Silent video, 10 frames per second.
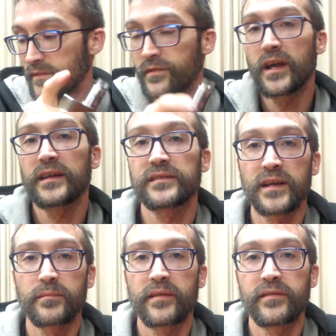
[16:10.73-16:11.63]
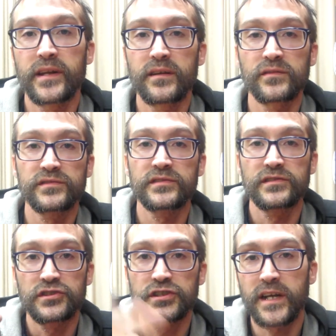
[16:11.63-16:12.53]
if you guys like my videos,
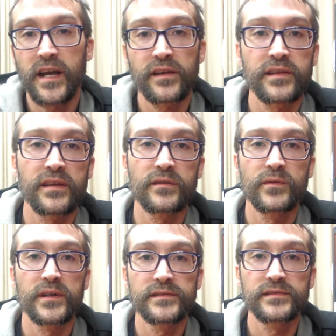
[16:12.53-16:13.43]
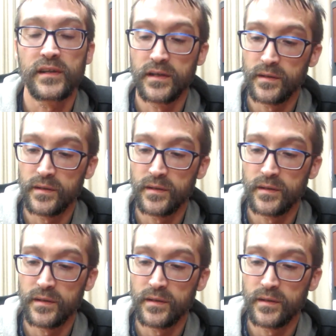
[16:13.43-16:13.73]
check out the other ones.